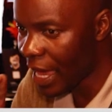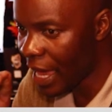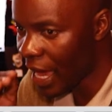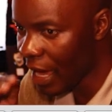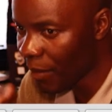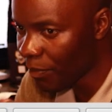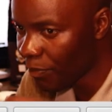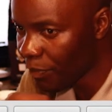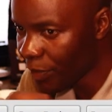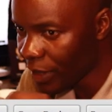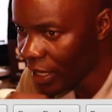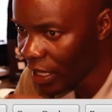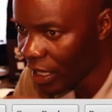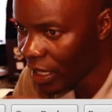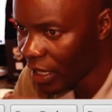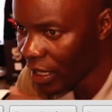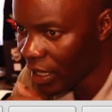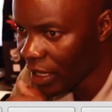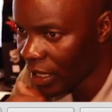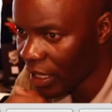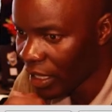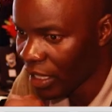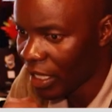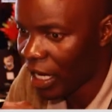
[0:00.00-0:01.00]
AP
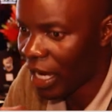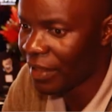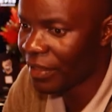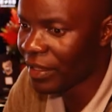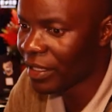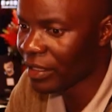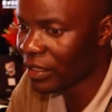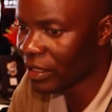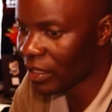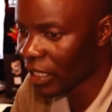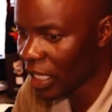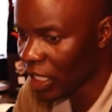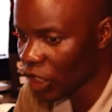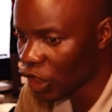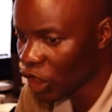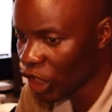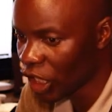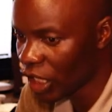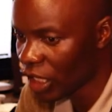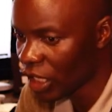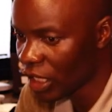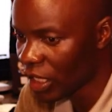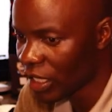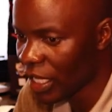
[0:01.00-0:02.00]
and the
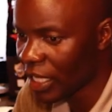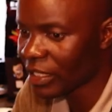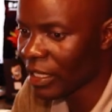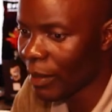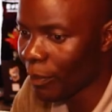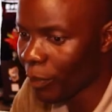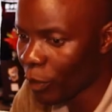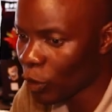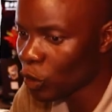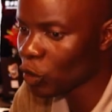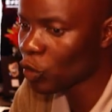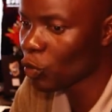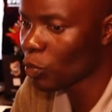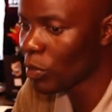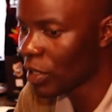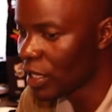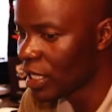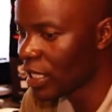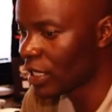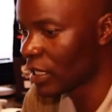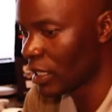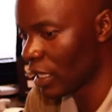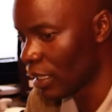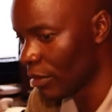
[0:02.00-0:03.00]
station, they're supposed to be
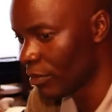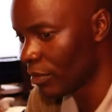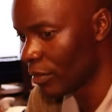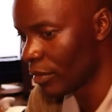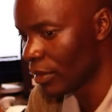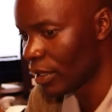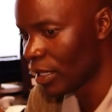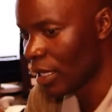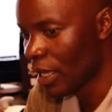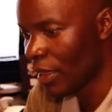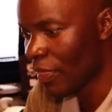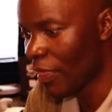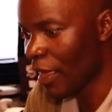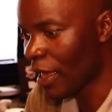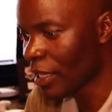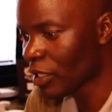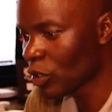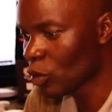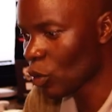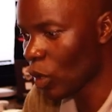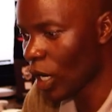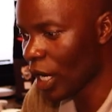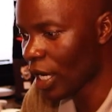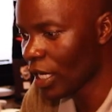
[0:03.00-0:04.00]
the same. That's
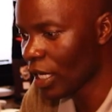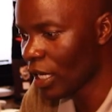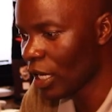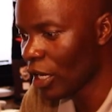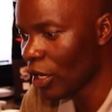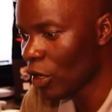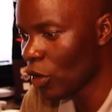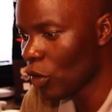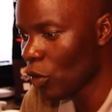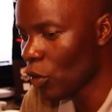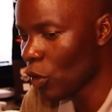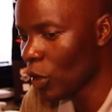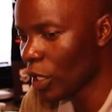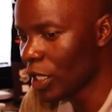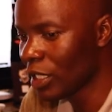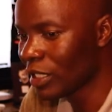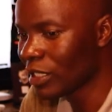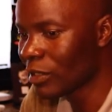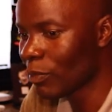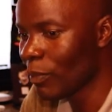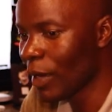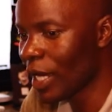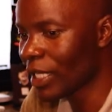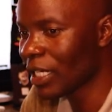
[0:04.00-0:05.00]
why
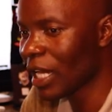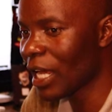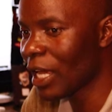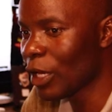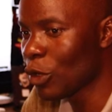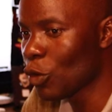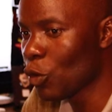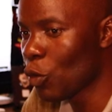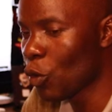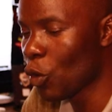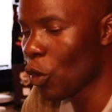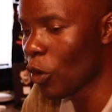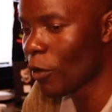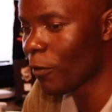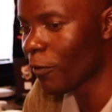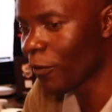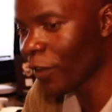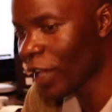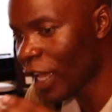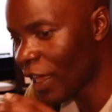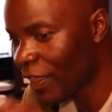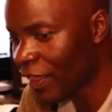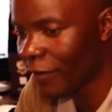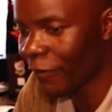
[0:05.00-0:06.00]
it's better you
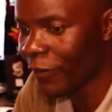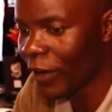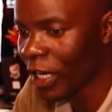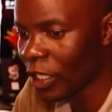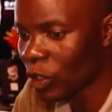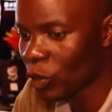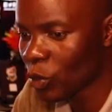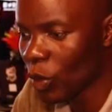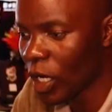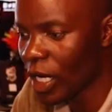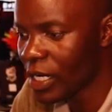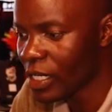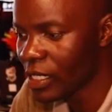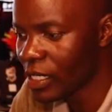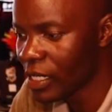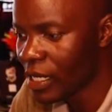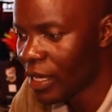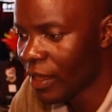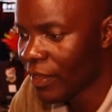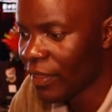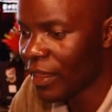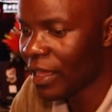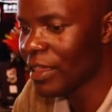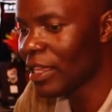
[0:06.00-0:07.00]
configure the first one,
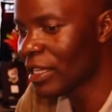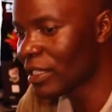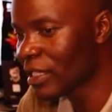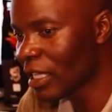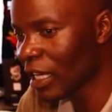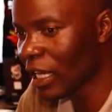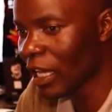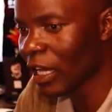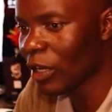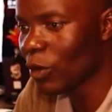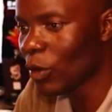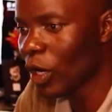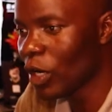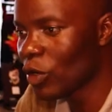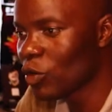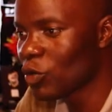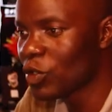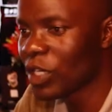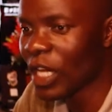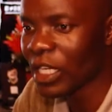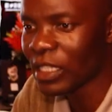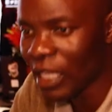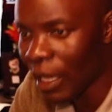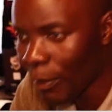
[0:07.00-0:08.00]
then the second one you
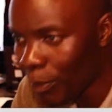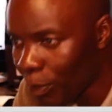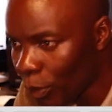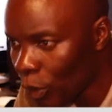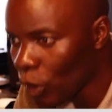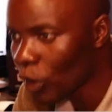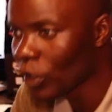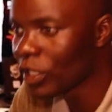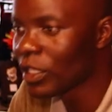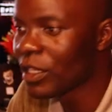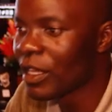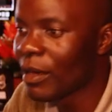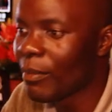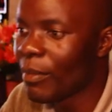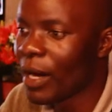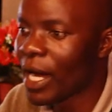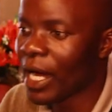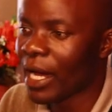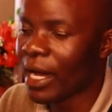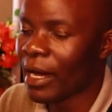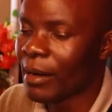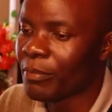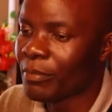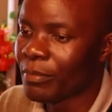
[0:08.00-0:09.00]
just upload the
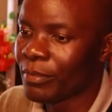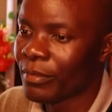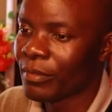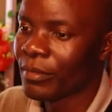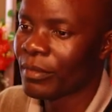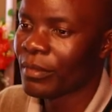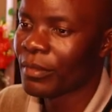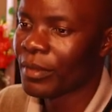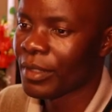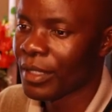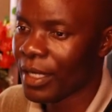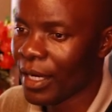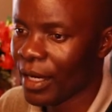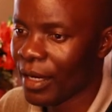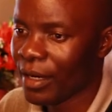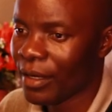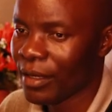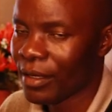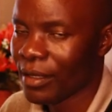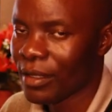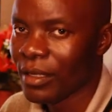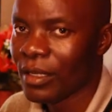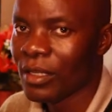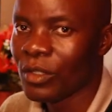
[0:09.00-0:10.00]
backup. Yeah,
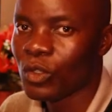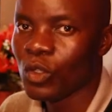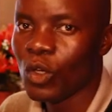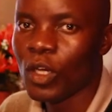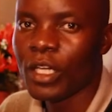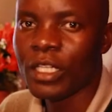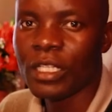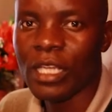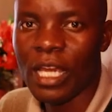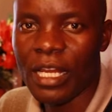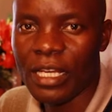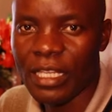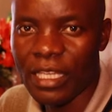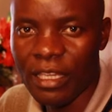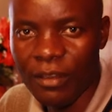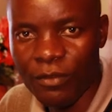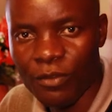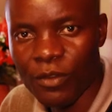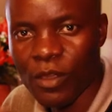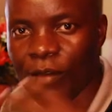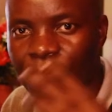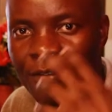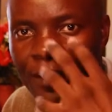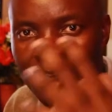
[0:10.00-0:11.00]
so it can give
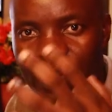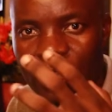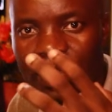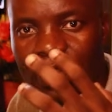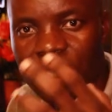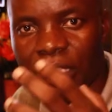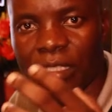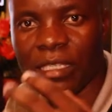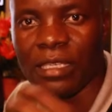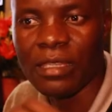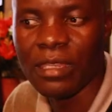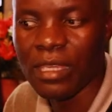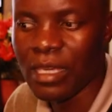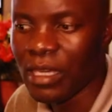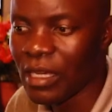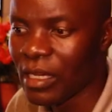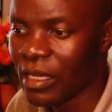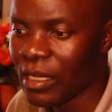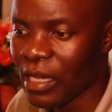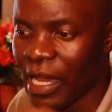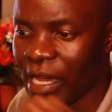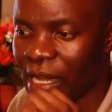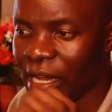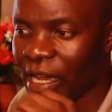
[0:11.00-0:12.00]
you a very easy thing,
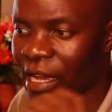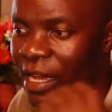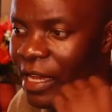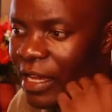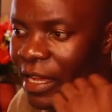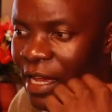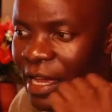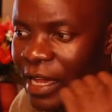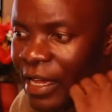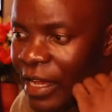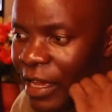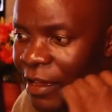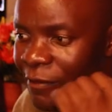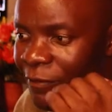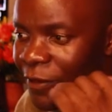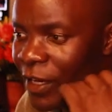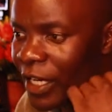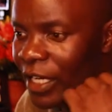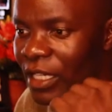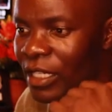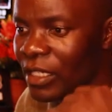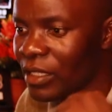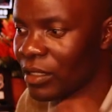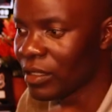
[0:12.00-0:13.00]

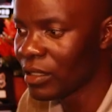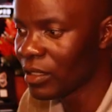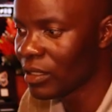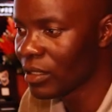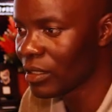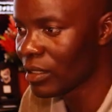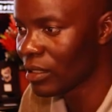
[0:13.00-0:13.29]
very easy.